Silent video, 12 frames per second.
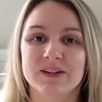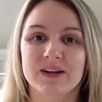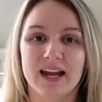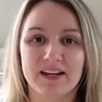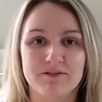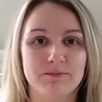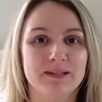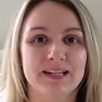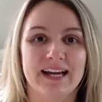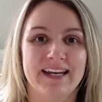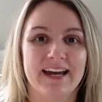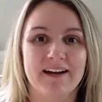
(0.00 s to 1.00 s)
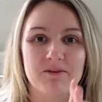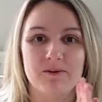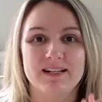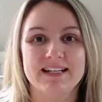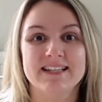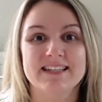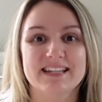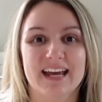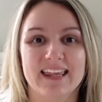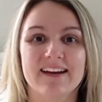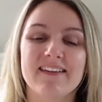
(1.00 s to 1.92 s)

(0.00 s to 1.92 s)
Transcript: all kind of plan our weddings together.